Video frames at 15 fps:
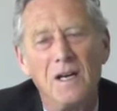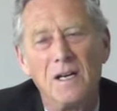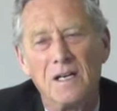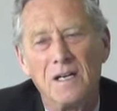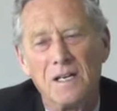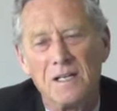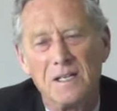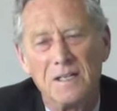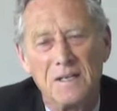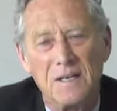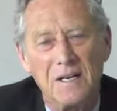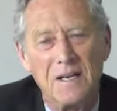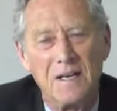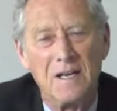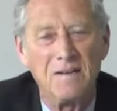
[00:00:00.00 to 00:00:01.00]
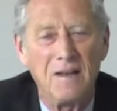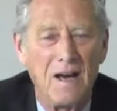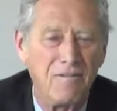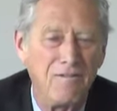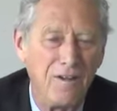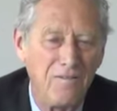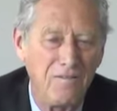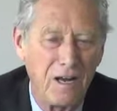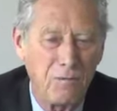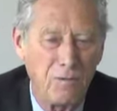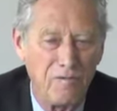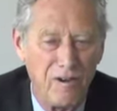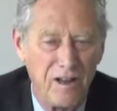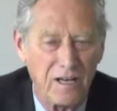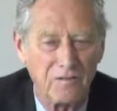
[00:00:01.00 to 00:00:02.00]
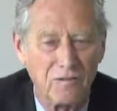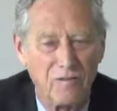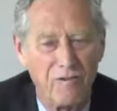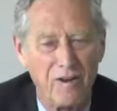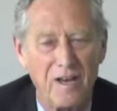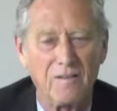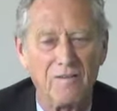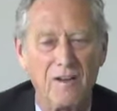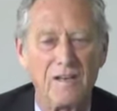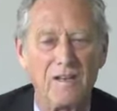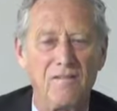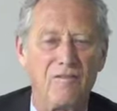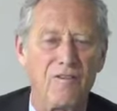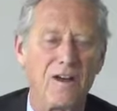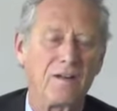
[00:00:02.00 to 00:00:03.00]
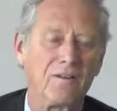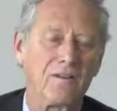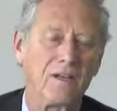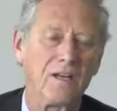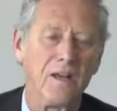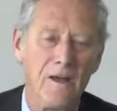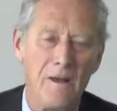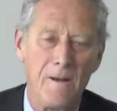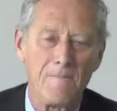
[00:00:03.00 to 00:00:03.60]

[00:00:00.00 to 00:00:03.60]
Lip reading: And I think that reflects the fact that, in fact, the